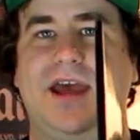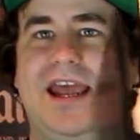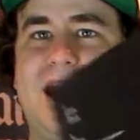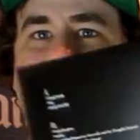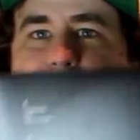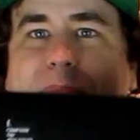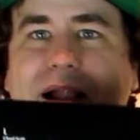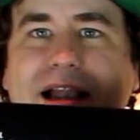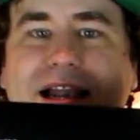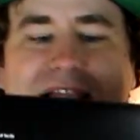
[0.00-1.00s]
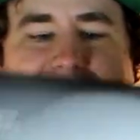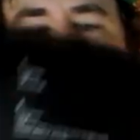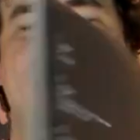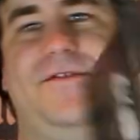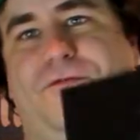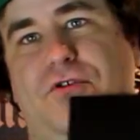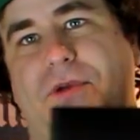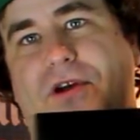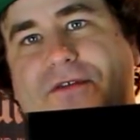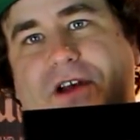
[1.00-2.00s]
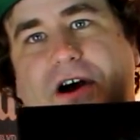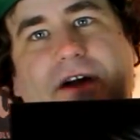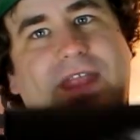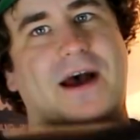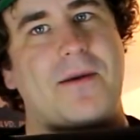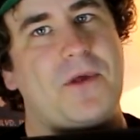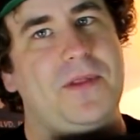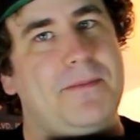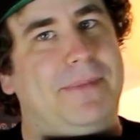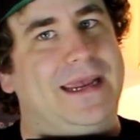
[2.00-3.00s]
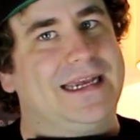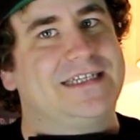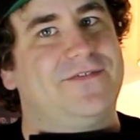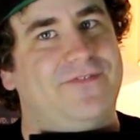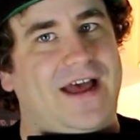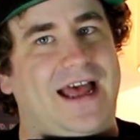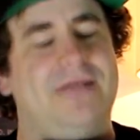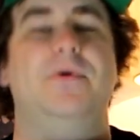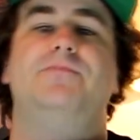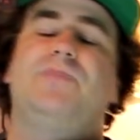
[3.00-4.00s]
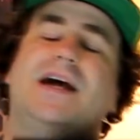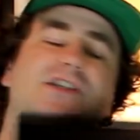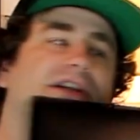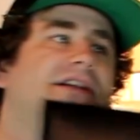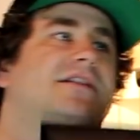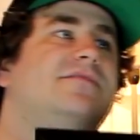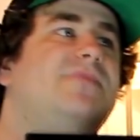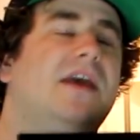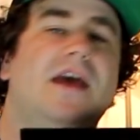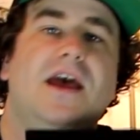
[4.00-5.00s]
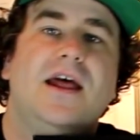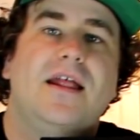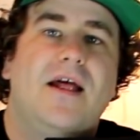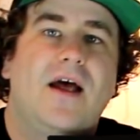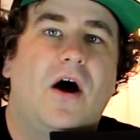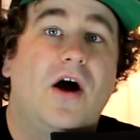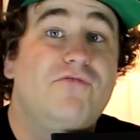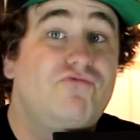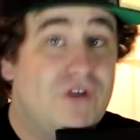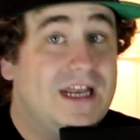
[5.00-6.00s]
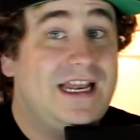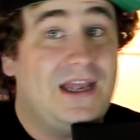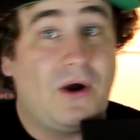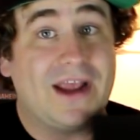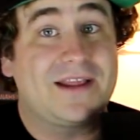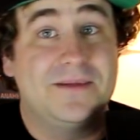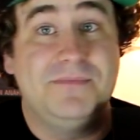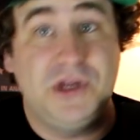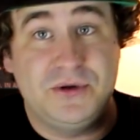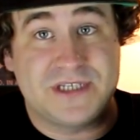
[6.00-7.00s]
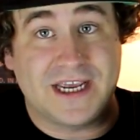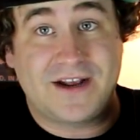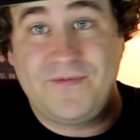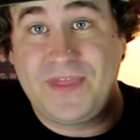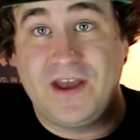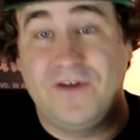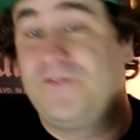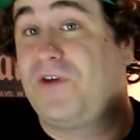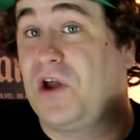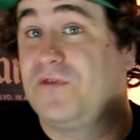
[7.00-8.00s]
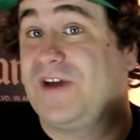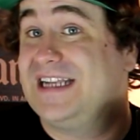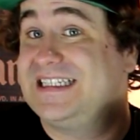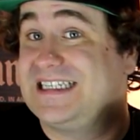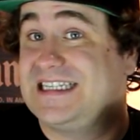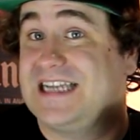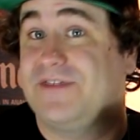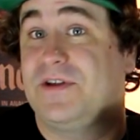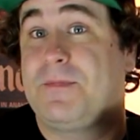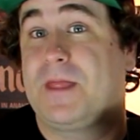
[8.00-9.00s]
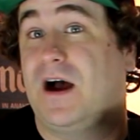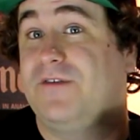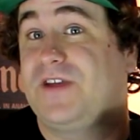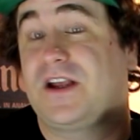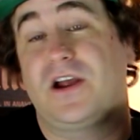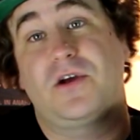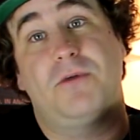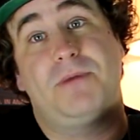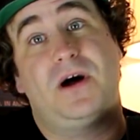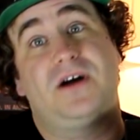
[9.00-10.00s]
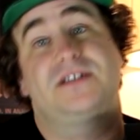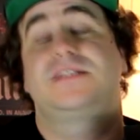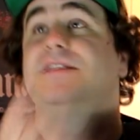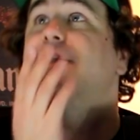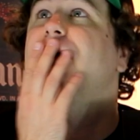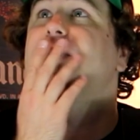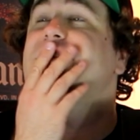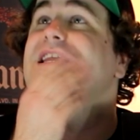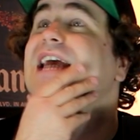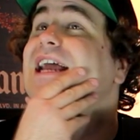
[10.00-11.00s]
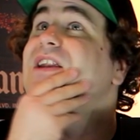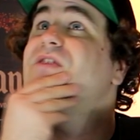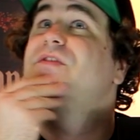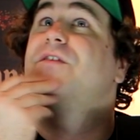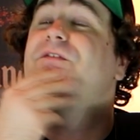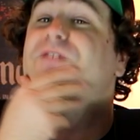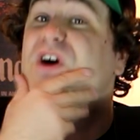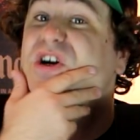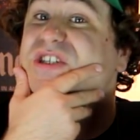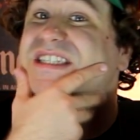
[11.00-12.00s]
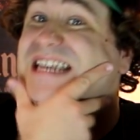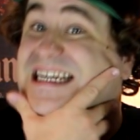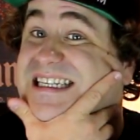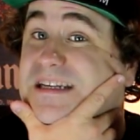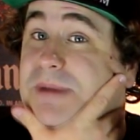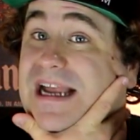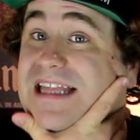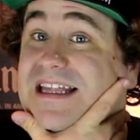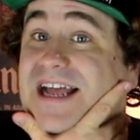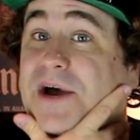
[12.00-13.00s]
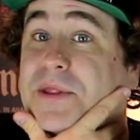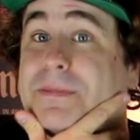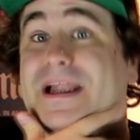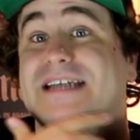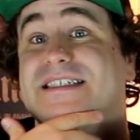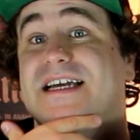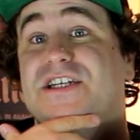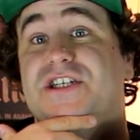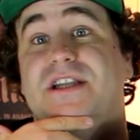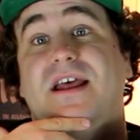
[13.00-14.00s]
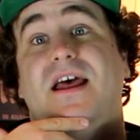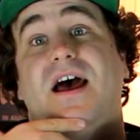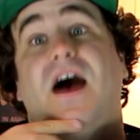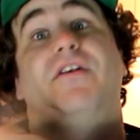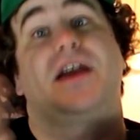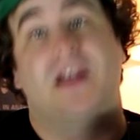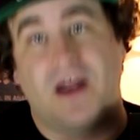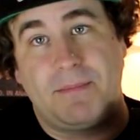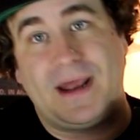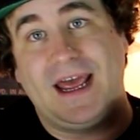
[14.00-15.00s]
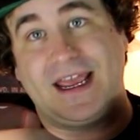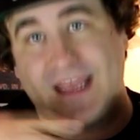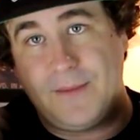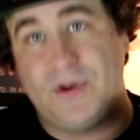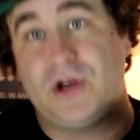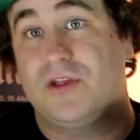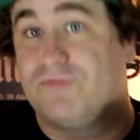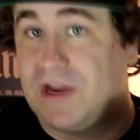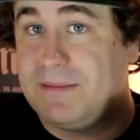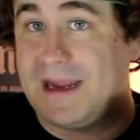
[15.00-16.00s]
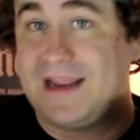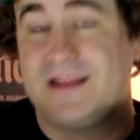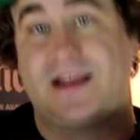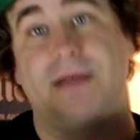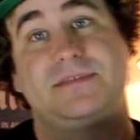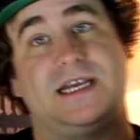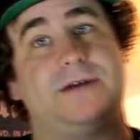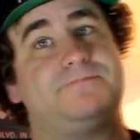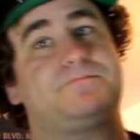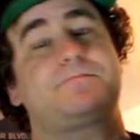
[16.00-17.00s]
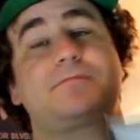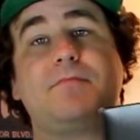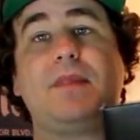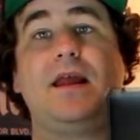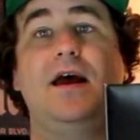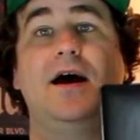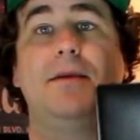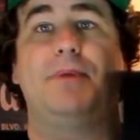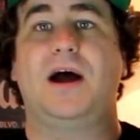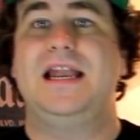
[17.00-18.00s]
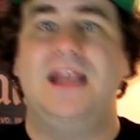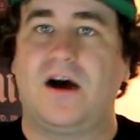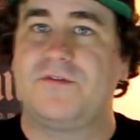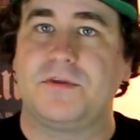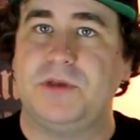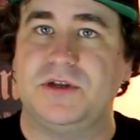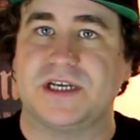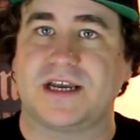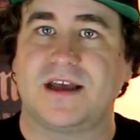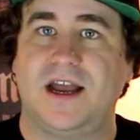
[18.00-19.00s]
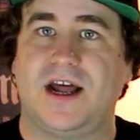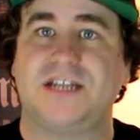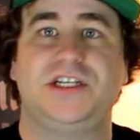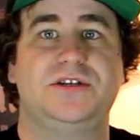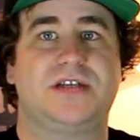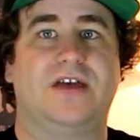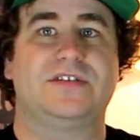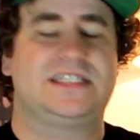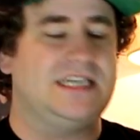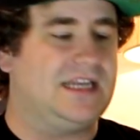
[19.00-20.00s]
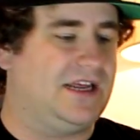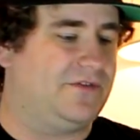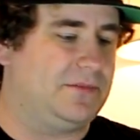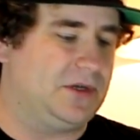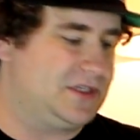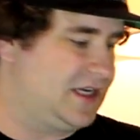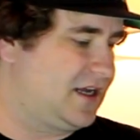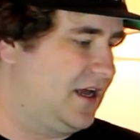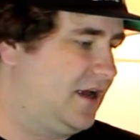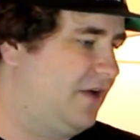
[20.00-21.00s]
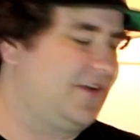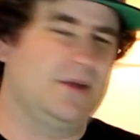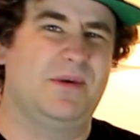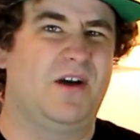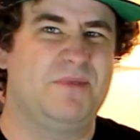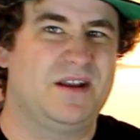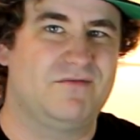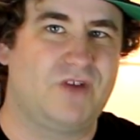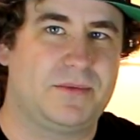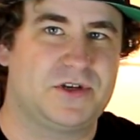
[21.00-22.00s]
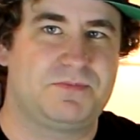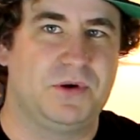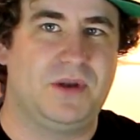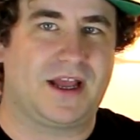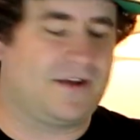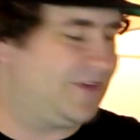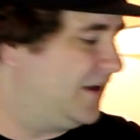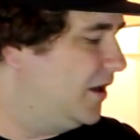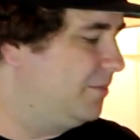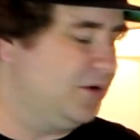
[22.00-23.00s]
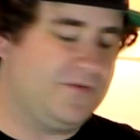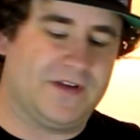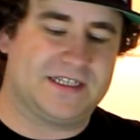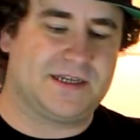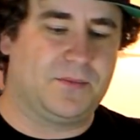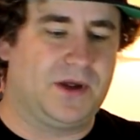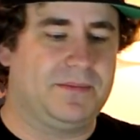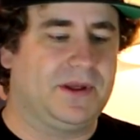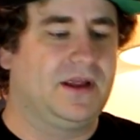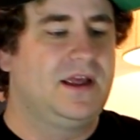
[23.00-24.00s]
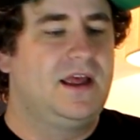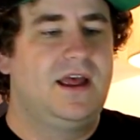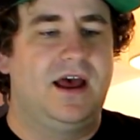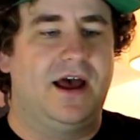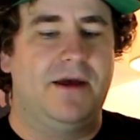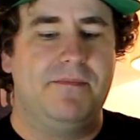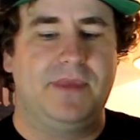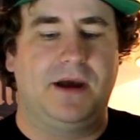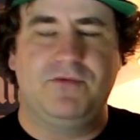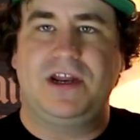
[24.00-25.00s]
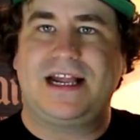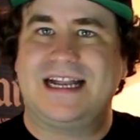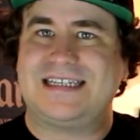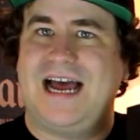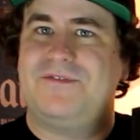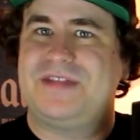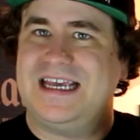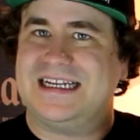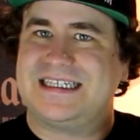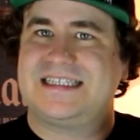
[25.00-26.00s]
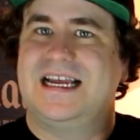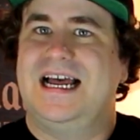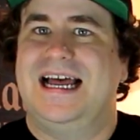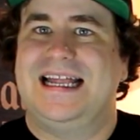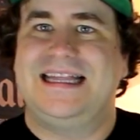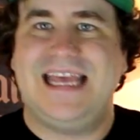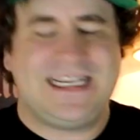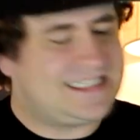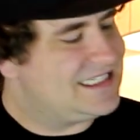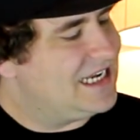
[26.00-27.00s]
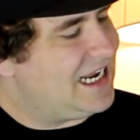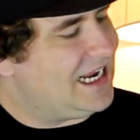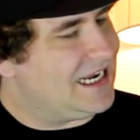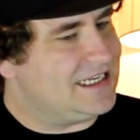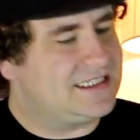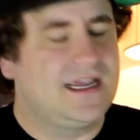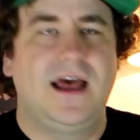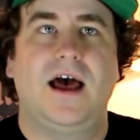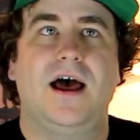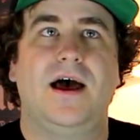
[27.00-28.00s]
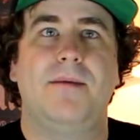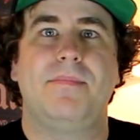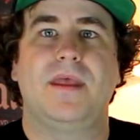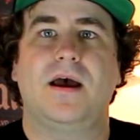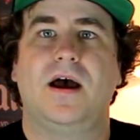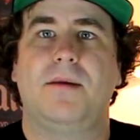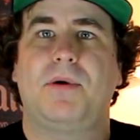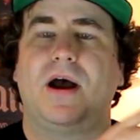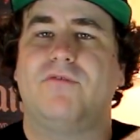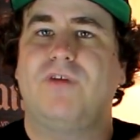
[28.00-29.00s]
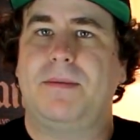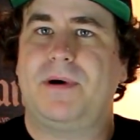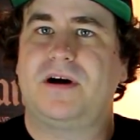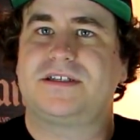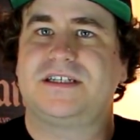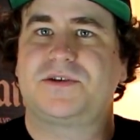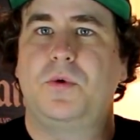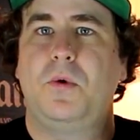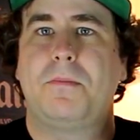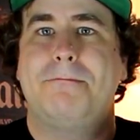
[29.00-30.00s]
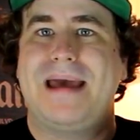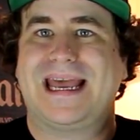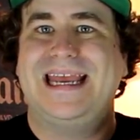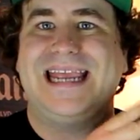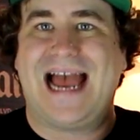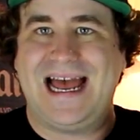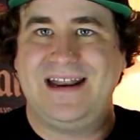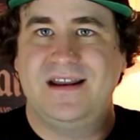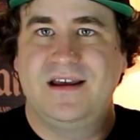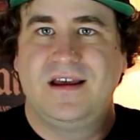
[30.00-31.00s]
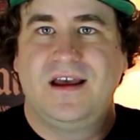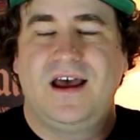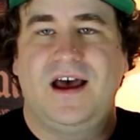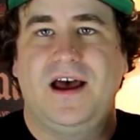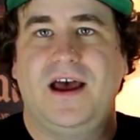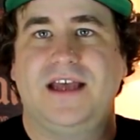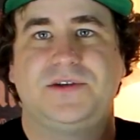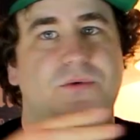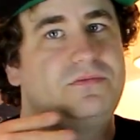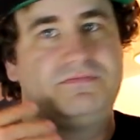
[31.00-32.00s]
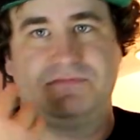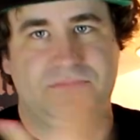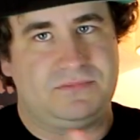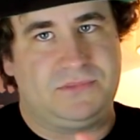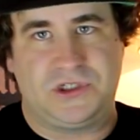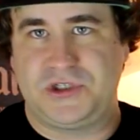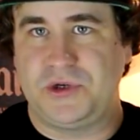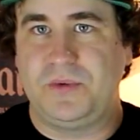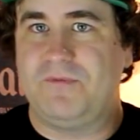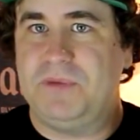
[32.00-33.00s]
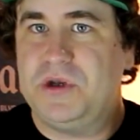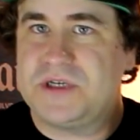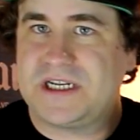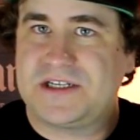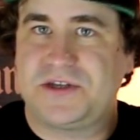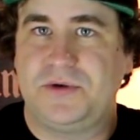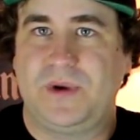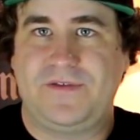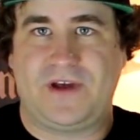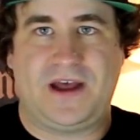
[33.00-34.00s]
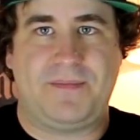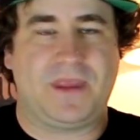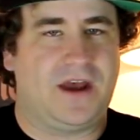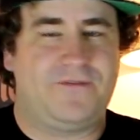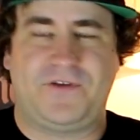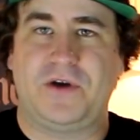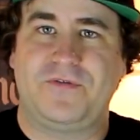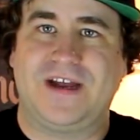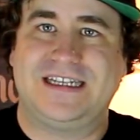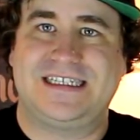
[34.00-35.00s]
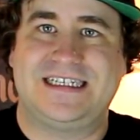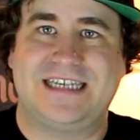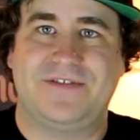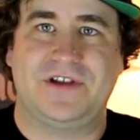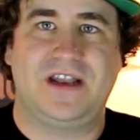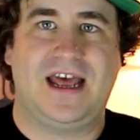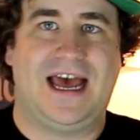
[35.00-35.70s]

It completely threw me off guard. Now, I'm not the biggest fan, well, actually, I really like the music of Final Fantasy VII. I think I got to the end of the first disc back in the day on the PlayStation. I reckon I'm going to play it again when you got the remake that comes out. But I love the music, and I actually used to have a CD of the music. I think it might have been a rubbish bootleg. I found it at a boot fair somewhere, but I'm really glad to have this. This is by a rap artist called Mega Yan. It's all to do with music, to do with Final Fantasy VII,